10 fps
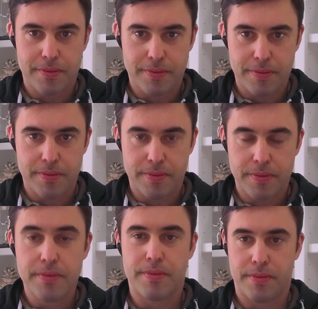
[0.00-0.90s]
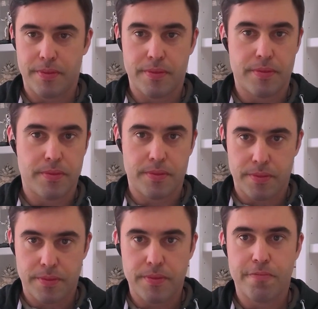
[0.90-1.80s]

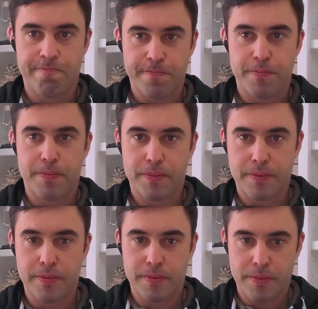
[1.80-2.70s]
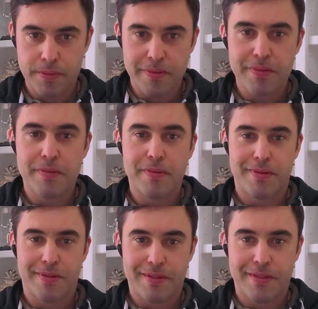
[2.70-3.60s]

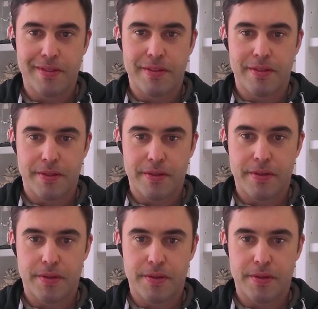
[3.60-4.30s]
(not speaking)